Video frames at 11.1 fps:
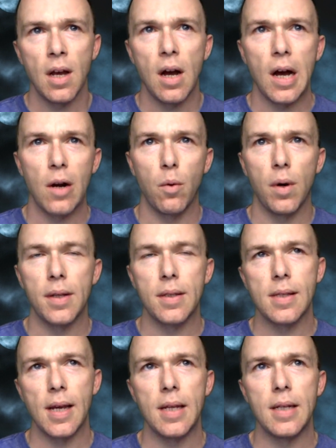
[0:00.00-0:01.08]
I don't want to
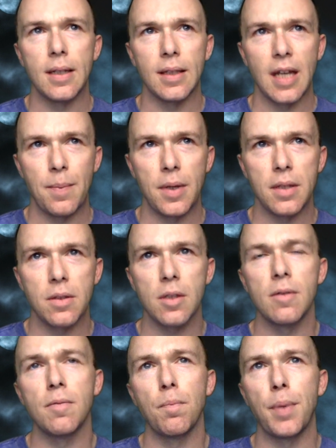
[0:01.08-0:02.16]
say
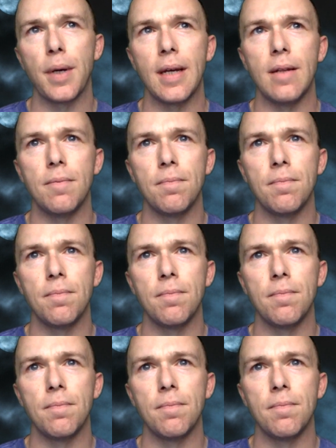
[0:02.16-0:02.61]
dilemmas, but